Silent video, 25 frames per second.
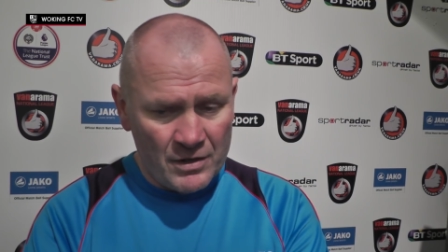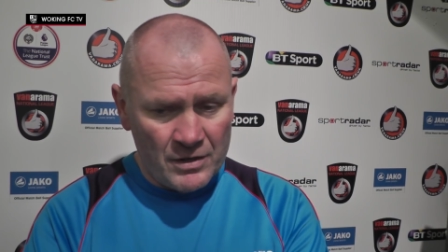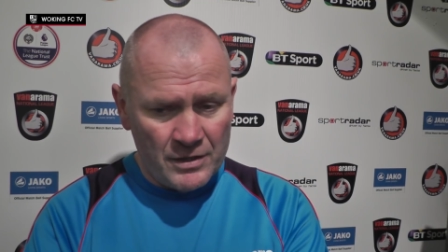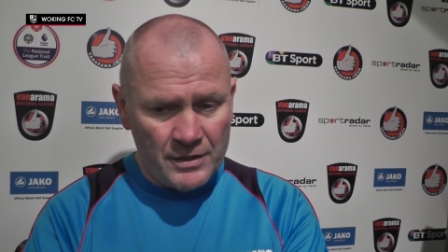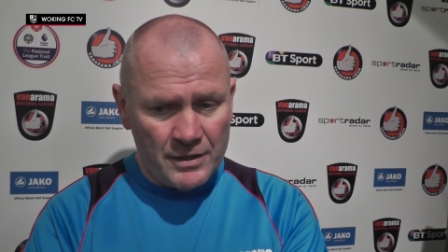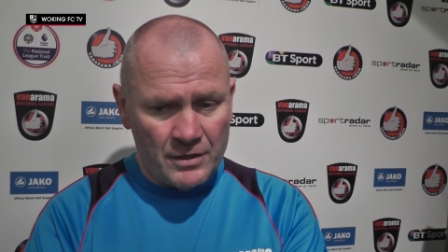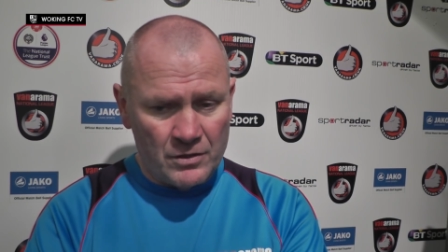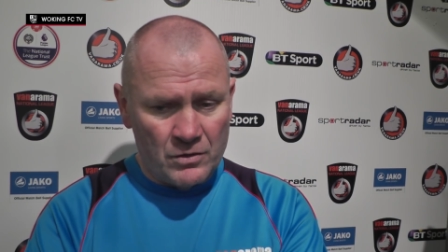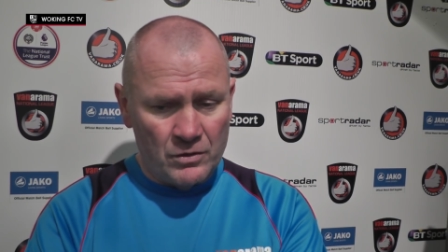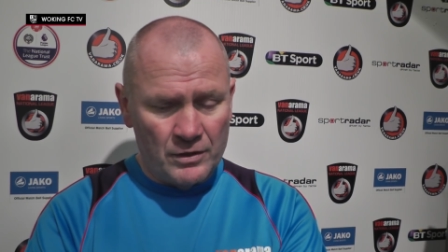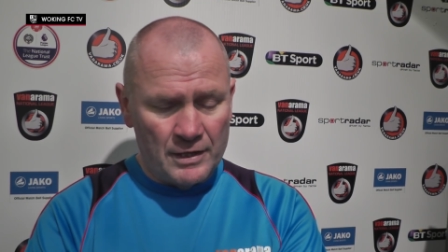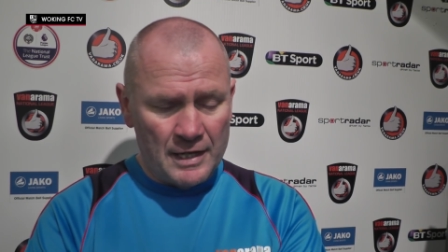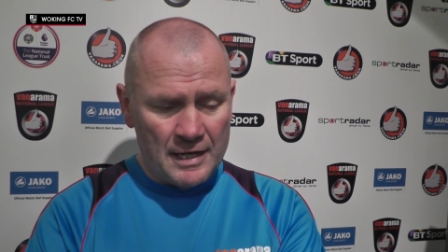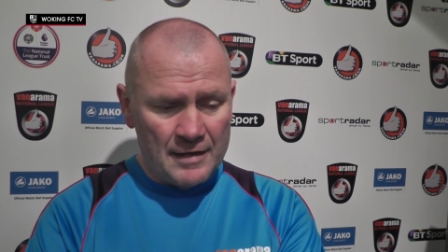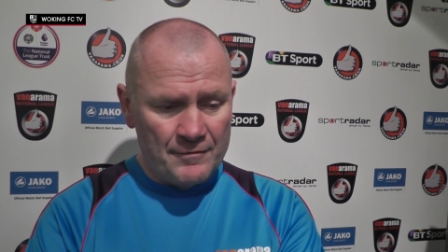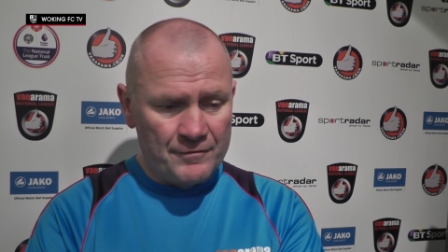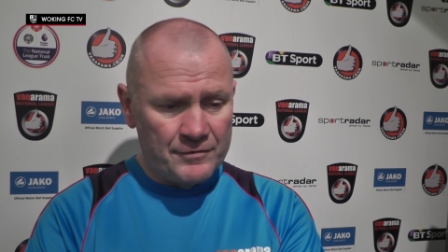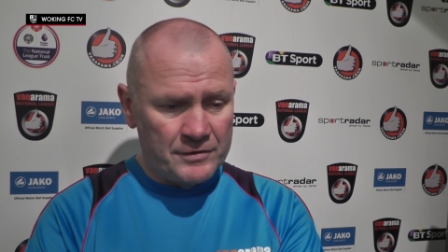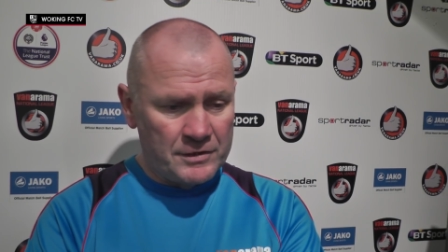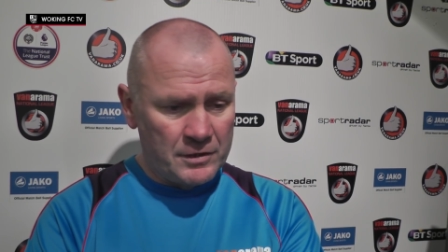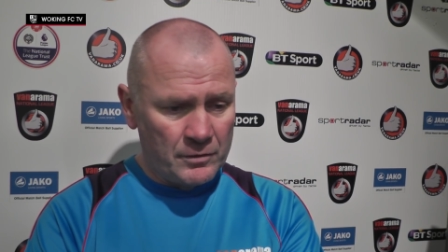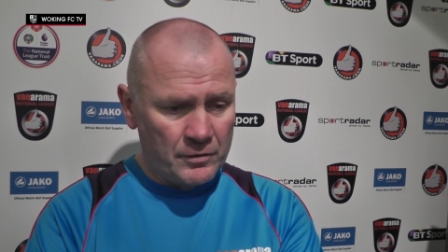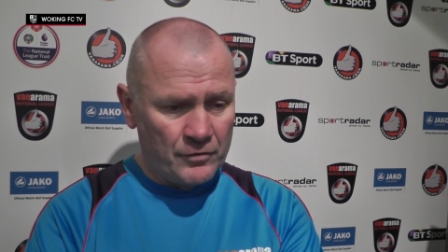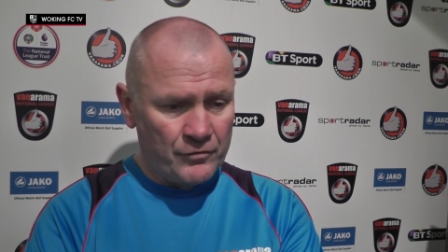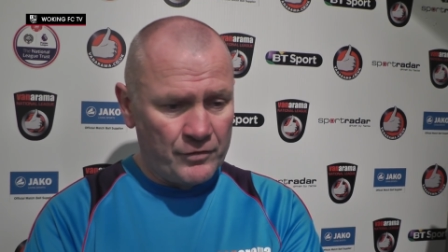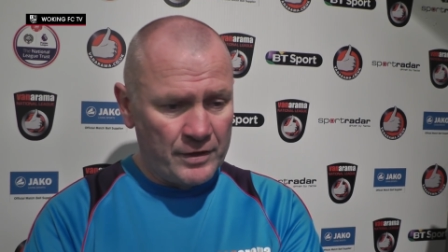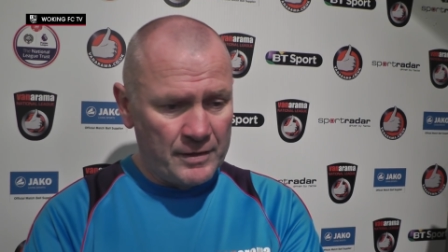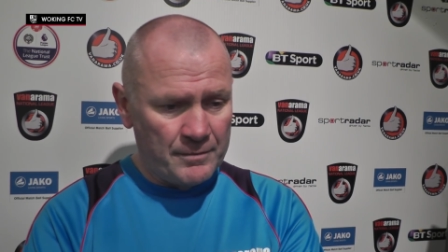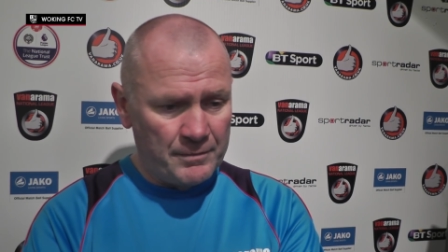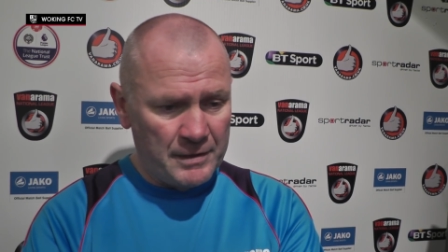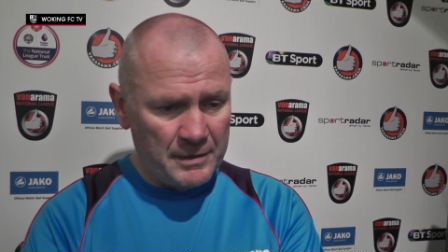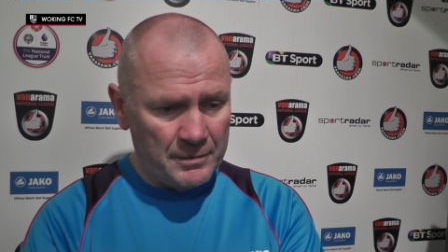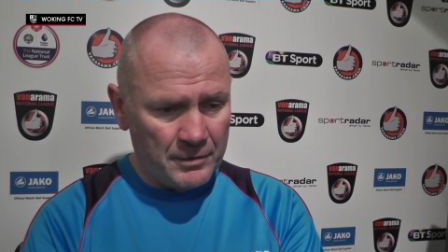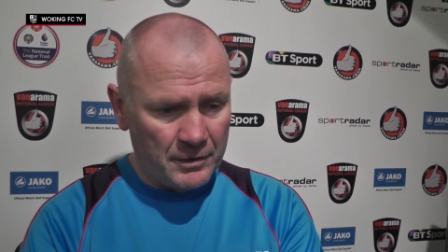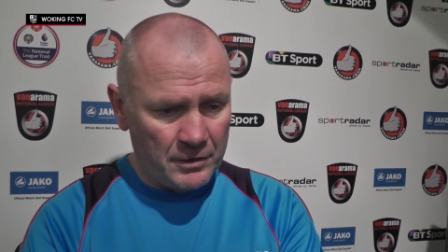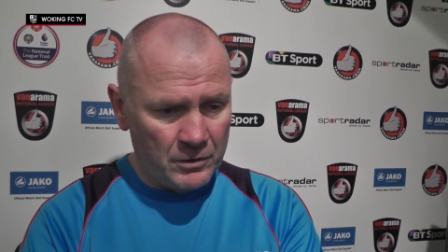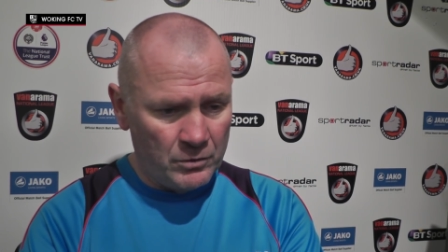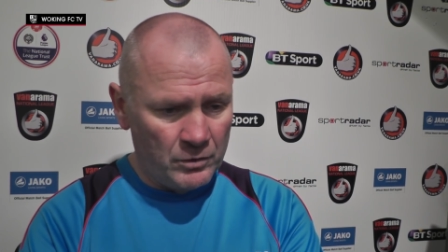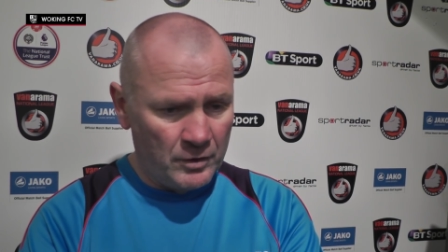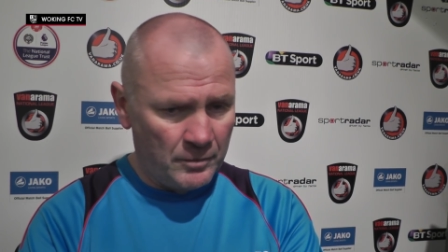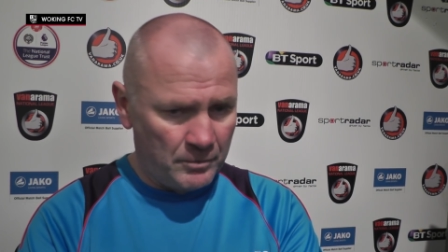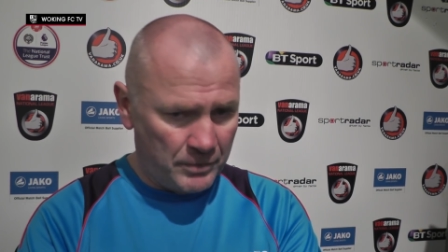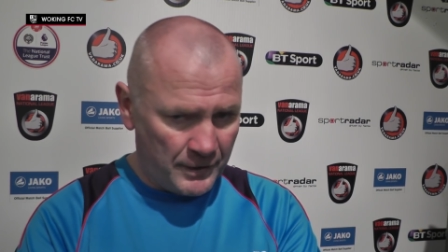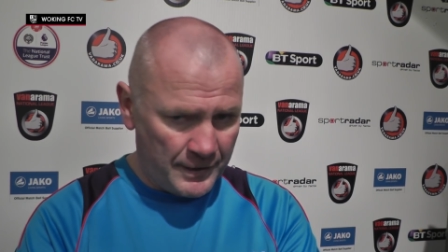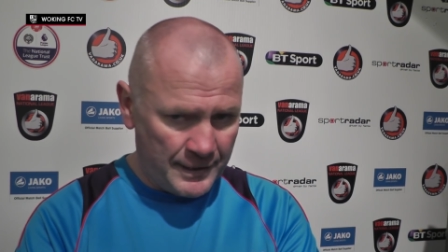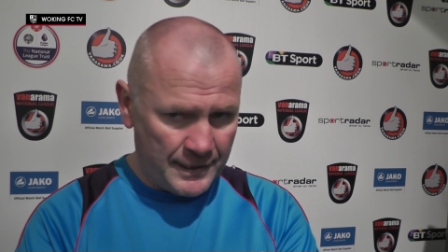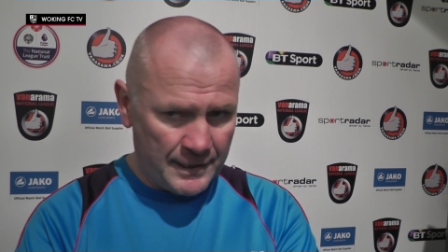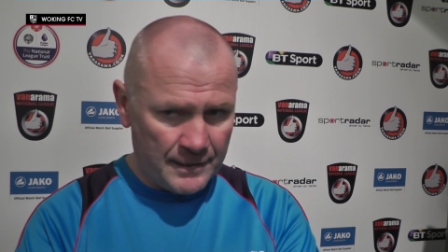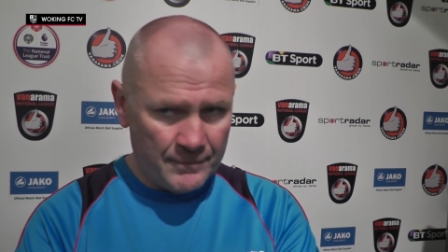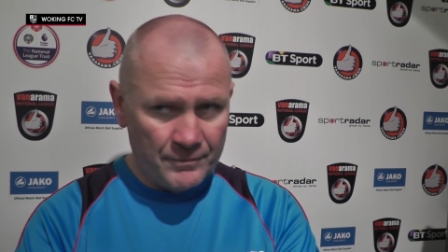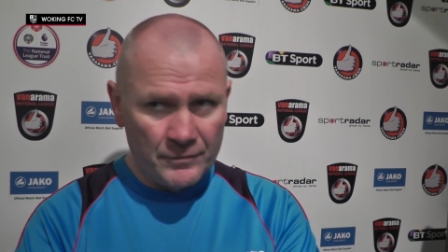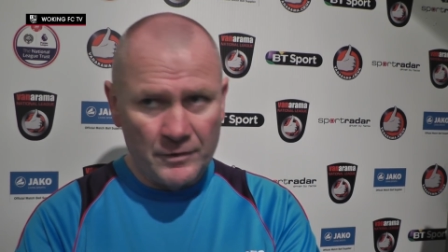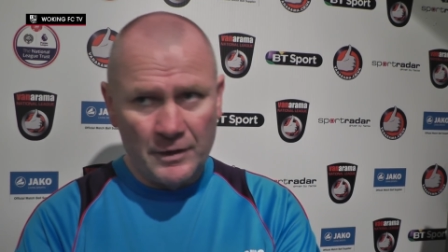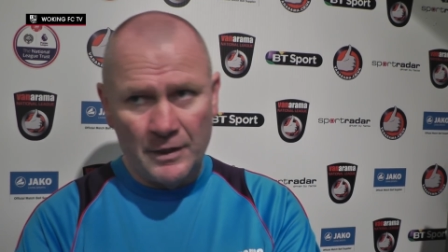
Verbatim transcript: you could have two or three people who will play